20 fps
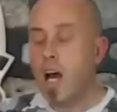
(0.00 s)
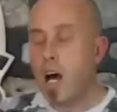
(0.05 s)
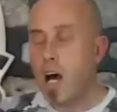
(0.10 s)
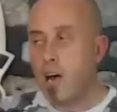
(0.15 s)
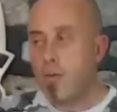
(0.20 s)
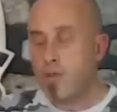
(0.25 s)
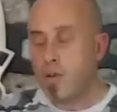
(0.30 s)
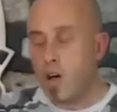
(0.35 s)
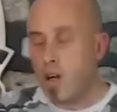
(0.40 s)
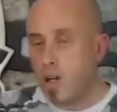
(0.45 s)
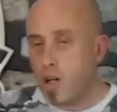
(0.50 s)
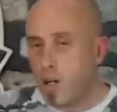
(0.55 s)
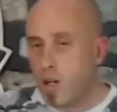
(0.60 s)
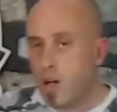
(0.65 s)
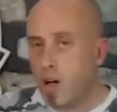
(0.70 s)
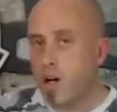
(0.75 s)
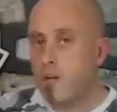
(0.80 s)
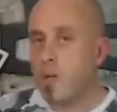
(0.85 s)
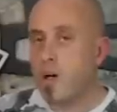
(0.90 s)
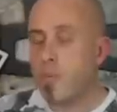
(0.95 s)
I've got a
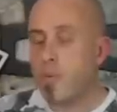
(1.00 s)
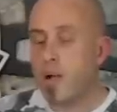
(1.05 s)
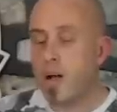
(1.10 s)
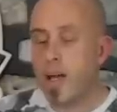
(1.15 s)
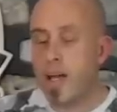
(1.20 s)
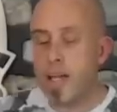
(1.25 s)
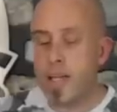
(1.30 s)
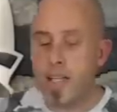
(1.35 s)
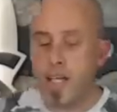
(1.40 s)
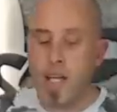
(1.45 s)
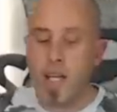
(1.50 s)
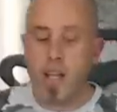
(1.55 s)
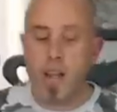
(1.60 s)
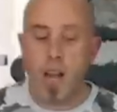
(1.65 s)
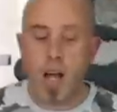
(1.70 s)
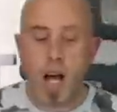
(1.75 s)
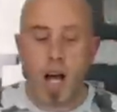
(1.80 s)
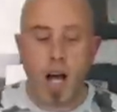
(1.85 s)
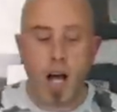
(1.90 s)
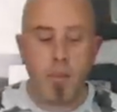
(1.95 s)
lot on my plate.
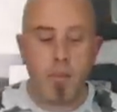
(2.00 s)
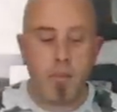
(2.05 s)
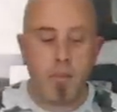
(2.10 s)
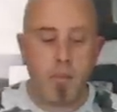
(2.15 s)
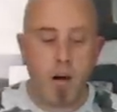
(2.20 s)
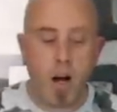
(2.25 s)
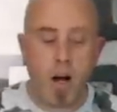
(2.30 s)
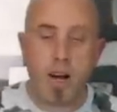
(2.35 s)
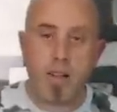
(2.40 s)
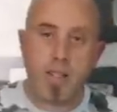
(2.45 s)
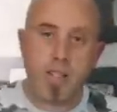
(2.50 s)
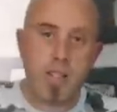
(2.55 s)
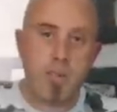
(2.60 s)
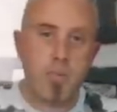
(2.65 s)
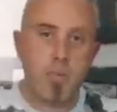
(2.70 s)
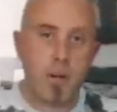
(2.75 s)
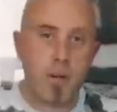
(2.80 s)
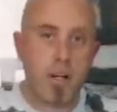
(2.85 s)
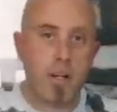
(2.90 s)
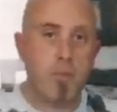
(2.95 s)
RC
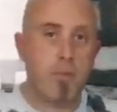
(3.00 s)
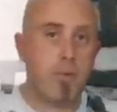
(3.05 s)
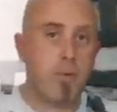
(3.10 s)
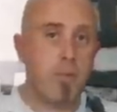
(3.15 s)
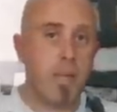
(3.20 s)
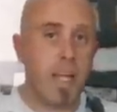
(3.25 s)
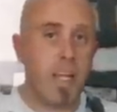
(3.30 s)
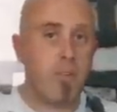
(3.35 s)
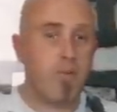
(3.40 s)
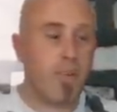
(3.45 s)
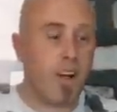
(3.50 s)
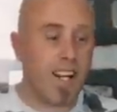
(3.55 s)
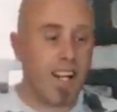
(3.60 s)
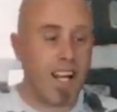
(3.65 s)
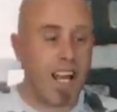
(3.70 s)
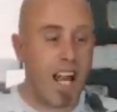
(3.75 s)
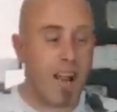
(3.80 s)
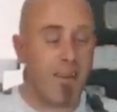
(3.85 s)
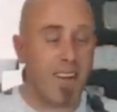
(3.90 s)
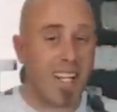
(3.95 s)
modeling for me right
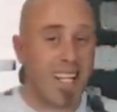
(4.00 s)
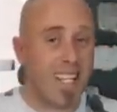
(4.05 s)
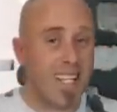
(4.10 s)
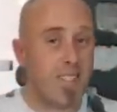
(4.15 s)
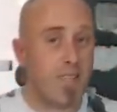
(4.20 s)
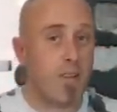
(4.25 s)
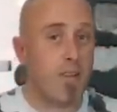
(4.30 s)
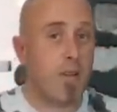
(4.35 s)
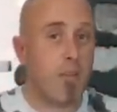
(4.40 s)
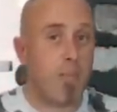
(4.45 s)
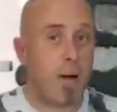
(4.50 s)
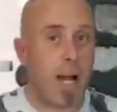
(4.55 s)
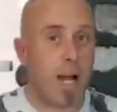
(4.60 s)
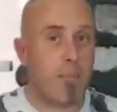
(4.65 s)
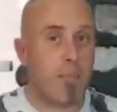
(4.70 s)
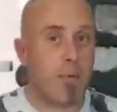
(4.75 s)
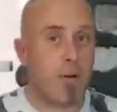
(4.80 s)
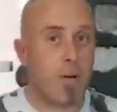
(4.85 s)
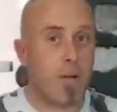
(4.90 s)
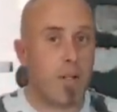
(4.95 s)
now is on the
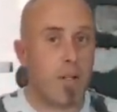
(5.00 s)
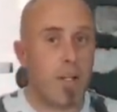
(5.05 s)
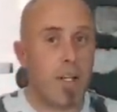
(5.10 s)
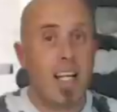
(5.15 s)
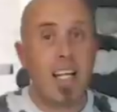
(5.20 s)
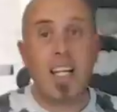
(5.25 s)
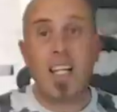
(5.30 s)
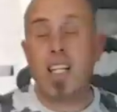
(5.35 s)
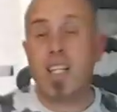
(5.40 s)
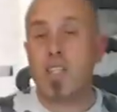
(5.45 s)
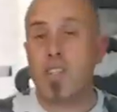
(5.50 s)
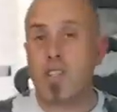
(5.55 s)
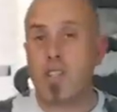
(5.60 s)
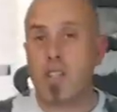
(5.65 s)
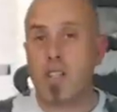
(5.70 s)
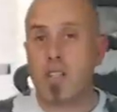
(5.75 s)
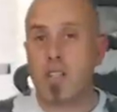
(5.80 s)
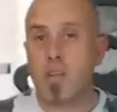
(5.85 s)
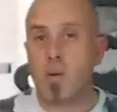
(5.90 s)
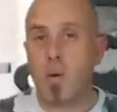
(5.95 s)
back burner. It's
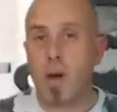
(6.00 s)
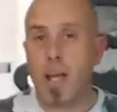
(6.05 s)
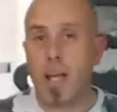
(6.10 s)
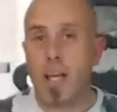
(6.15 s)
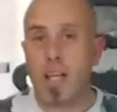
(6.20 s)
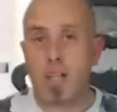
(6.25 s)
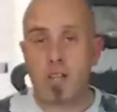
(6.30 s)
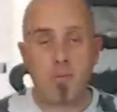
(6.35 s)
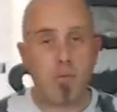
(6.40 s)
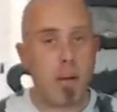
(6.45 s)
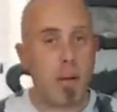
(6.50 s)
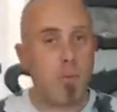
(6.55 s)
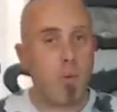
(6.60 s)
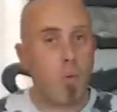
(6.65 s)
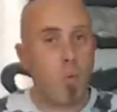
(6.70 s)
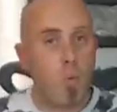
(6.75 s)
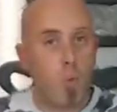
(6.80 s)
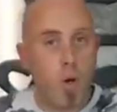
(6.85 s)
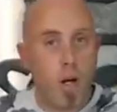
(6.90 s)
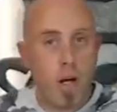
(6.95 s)
just the way it is. Remember,
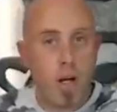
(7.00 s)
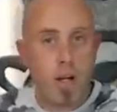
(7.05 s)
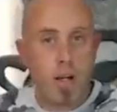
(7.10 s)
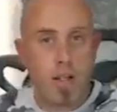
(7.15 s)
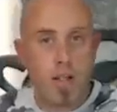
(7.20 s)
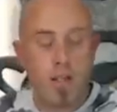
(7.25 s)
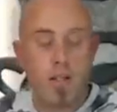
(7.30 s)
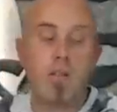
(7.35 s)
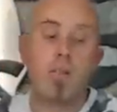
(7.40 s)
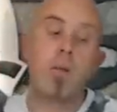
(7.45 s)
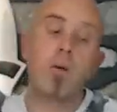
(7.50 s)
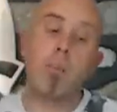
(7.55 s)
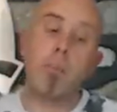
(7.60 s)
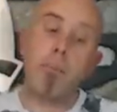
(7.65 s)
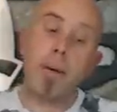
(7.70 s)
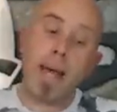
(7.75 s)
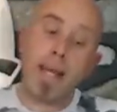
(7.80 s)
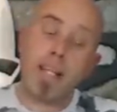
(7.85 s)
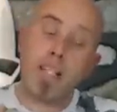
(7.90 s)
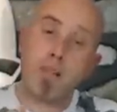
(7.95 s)
work
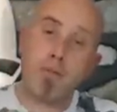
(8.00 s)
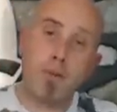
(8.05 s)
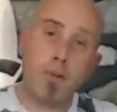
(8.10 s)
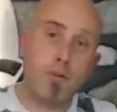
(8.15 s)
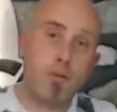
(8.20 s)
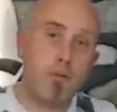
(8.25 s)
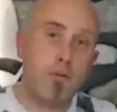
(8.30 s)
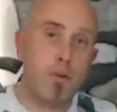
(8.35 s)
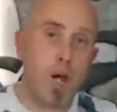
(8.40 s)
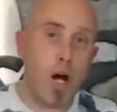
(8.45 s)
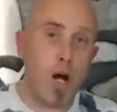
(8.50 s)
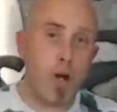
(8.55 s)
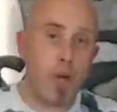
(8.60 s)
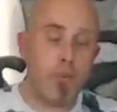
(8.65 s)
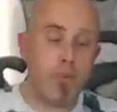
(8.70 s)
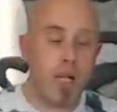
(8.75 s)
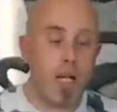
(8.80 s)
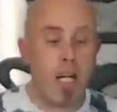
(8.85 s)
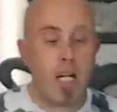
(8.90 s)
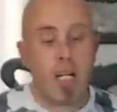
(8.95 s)
pays for
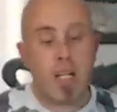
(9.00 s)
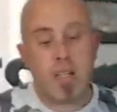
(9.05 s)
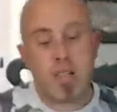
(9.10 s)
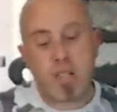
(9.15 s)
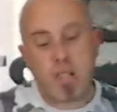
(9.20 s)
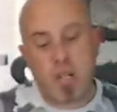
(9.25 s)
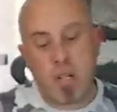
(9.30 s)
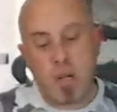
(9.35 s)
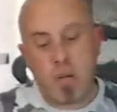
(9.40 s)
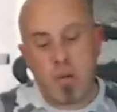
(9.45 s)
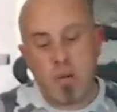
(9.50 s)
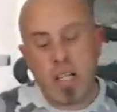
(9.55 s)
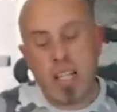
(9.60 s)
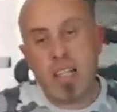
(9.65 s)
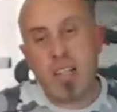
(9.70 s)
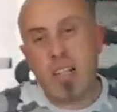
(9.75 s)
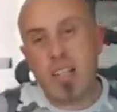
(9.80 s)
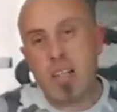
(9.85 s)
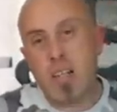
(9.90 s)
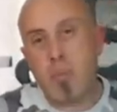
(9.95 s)
foam. So
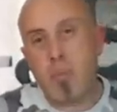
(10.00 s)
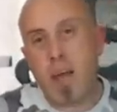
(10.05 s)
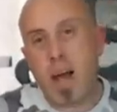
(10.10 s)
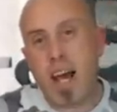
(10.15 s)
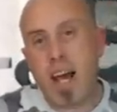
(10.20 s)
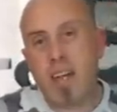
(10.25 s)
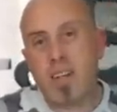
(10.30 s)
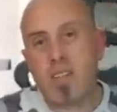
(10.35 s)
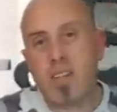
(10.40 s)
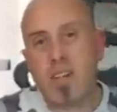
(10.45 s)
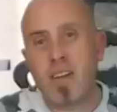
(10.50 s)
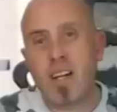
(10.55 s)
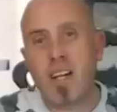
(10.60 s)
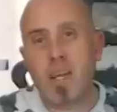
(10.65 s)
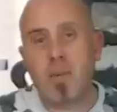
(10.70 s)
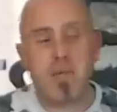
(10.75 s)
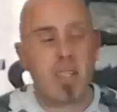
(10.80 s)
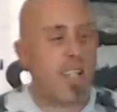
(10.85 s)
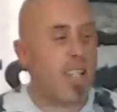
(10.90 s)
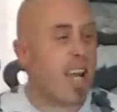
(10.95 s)
it back and turning
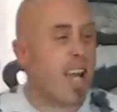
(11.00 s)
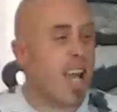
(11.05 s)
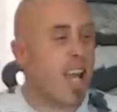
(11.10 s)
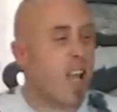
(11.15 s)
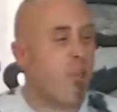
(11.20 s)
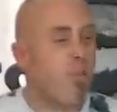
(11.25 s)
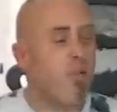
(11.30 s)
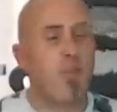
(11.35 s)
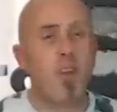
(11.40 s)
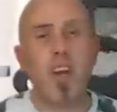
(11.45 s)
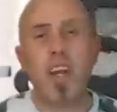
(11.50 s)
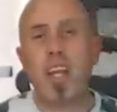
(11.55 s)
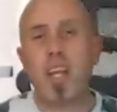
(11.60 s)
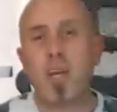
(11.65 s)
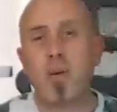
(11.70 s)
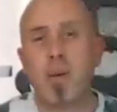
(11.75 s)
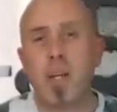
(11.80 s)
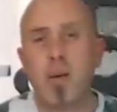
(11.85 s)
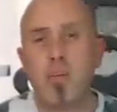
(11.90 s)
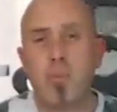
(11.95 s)
up today, 30
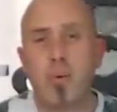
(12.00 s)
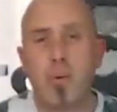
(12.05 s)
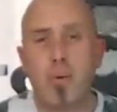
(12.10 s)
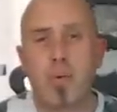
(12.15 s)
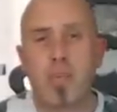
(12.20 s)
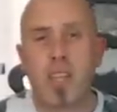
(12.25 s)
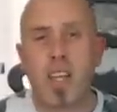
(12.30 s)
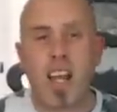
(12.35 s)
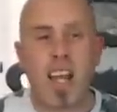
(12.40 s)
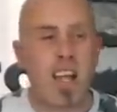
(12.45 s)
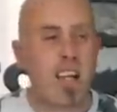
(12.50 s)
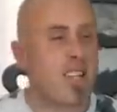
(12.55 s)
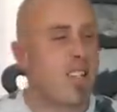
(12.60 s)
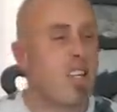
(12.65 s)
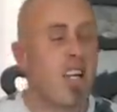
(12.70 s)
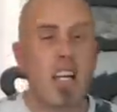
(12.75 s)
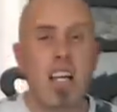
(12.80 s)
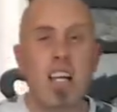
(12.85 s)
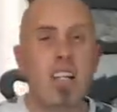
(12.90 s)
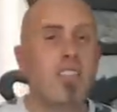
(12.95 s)
quid import
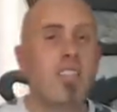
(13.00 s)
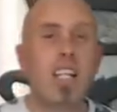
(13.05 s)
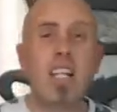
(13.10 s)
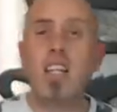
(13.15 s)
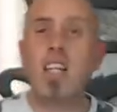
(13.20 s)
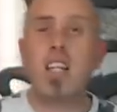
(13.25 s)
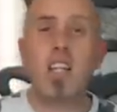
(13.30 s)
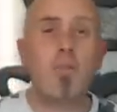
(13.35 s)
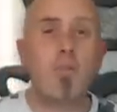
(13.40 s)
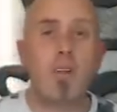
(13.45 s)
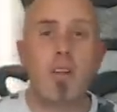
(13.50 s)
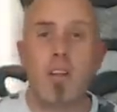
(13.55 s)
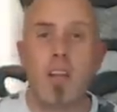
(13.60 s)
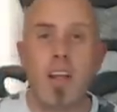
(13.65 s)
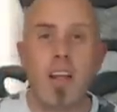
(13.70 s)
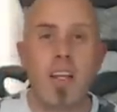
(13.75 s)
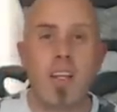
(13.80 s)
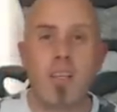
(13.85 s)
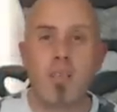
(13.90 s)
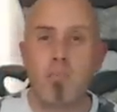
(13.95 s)
tax. Didn't even
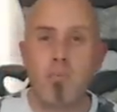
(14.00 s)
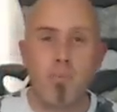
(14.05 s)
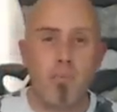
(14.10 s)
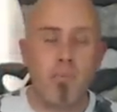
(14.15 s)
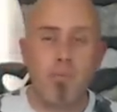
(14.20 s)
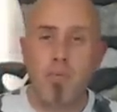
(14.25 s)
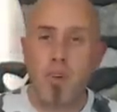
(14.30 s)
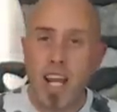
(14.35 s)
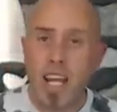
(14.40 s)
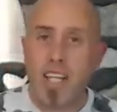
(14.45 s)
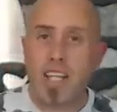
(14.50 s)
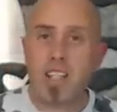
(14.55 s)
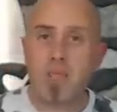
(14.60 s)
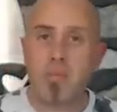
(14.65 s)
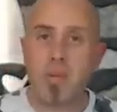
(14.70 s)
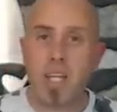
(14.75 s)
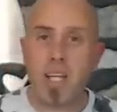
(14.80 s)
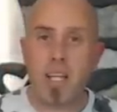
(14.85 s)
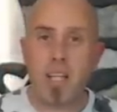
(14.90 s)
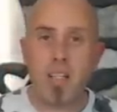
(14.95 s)
like
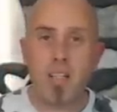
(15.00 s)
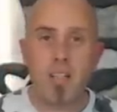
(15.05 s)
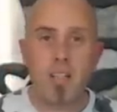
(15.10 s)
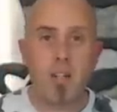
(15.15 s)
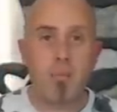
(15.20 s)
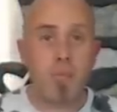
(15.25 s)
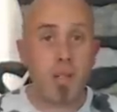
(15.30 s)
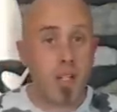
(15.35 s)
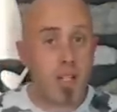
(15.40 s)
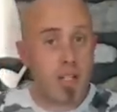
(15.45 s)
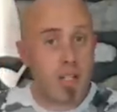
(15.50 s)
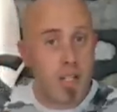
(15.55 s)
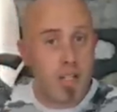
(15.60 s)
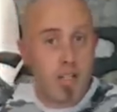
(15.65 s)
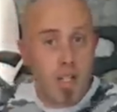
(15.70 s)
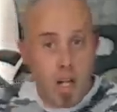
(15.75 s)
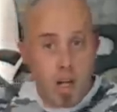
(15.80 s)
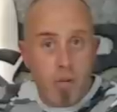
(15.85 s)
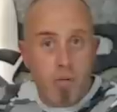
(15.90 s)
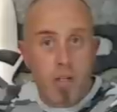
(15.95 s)
phase me, because I
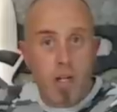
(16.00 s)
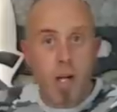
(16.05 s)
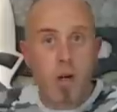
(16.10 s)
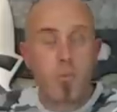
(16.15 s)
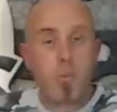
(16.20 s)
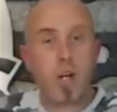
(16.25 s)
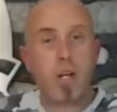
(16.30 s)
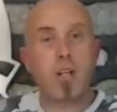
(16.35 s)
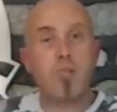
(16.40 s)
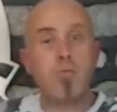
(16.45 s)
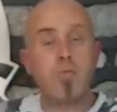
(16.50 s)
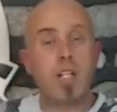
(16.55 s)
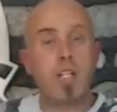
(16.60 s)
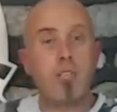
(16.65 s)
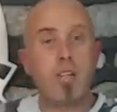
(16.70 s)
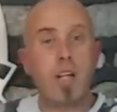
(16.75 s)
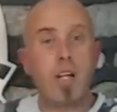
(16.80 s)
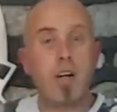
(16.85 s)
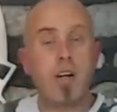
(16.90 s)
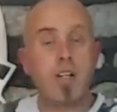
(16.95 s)
know that I'm working really,
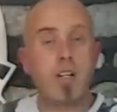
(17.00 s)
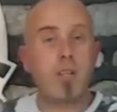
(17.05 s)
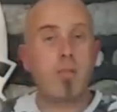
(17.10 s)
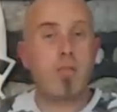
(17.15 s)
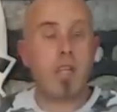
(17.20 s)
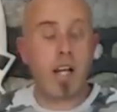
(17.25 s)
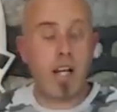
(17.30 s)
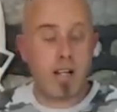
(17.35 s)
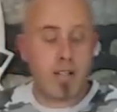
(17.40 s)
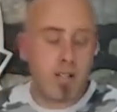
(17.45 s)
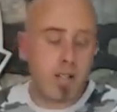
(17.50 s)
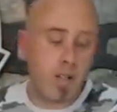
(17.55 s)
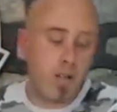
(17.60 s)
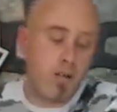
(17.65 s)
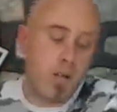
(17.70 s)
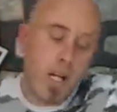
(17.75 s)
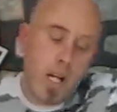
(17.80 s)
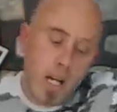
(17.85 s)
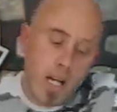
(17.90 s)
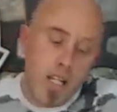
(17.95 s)
really hard over there.
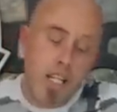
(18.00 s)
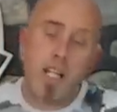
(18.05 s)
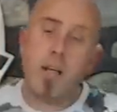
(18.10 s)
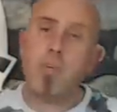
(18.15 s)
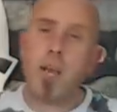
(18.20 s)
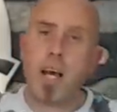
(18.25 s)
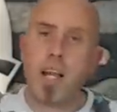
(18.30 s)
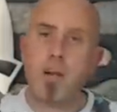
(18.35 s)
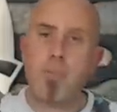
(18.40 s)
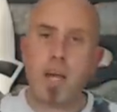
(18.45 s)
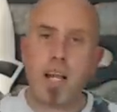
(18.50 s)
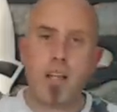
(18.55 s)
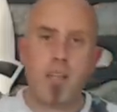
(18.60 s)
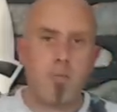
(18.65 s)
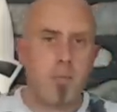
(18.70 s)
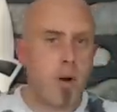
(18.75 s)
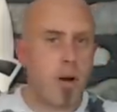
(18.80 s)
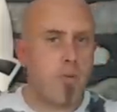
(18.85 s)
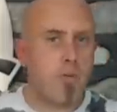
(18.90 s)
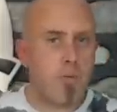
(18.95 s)
So keep that in the back of
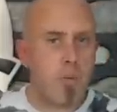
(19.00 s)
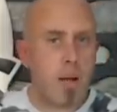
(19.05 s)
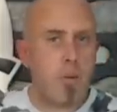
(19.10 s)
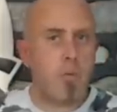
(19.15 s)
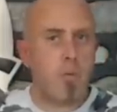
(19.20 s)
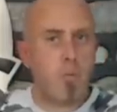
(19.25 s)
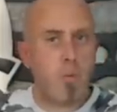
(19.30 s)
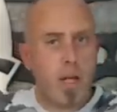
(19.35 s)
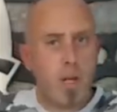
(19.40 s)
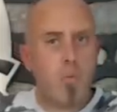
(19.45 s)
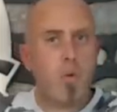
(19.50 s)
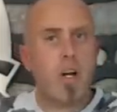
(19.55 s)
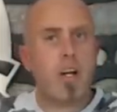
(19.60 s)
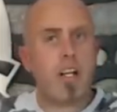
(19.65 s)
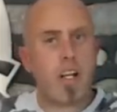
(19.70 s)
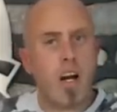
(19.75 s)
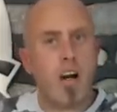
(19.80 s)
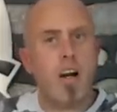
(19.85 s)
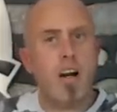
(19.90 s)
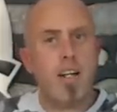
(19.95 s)
your mind. Remember, we
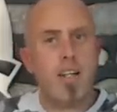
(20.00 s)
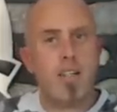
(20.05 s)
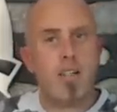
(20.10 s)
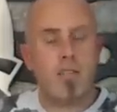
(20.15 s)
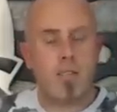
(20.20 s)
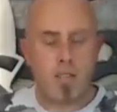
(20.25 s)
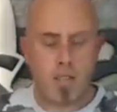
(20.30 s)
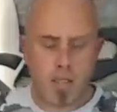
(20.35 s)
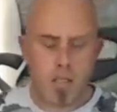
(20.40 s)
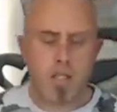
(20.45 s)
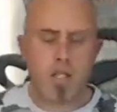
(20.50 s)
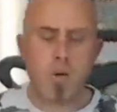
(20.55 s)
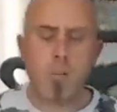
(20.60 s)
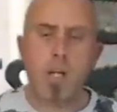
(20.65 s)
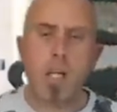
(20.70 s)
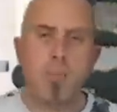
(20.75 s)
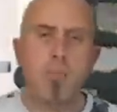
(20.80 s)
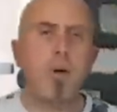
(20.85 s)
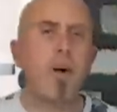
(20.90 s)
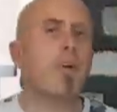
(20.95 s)
work hard so
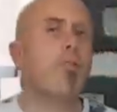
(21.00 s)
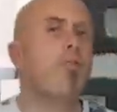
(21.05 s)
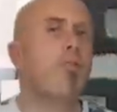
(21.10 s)
we can buy